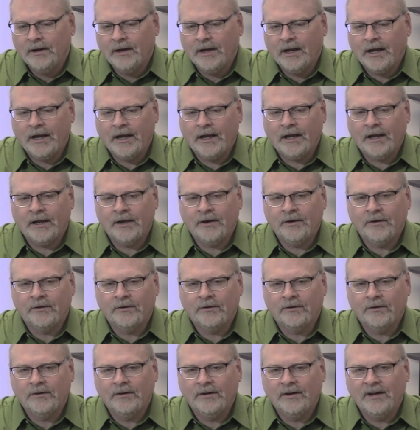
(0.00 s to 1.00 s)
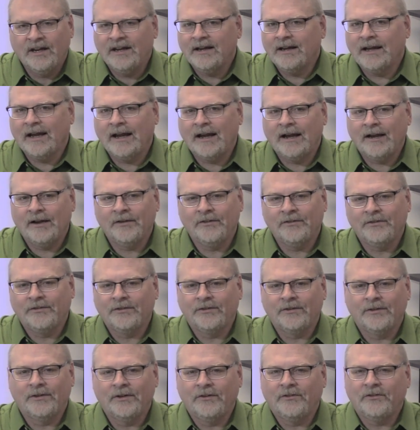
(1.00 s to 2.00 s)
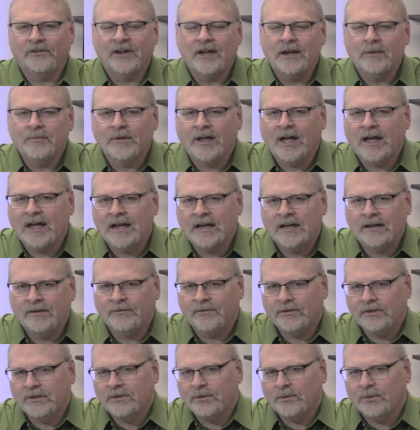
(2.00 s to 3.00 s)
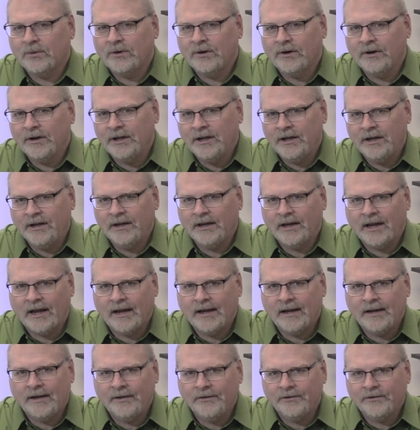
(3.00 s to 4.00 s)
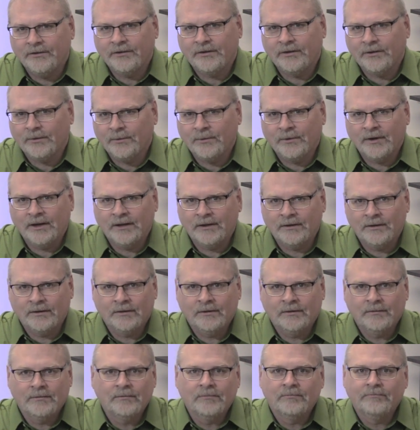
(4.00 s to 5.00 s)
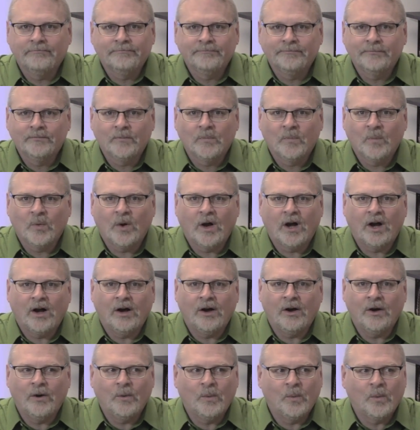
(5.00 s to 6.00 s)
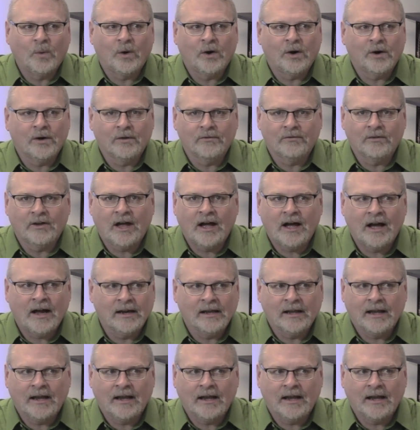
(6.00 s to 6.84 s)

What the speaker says: And it has the same kind of authority as the written Word of God.